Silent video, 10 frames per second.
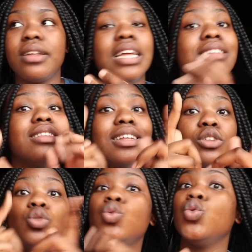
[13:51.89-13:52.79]
Like, sent
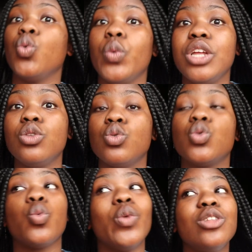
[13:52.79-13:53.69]
him to Soweto.
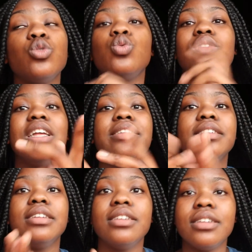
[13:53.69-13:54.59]
Soweto to send
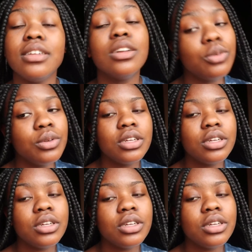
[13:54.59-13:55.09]
him. You know?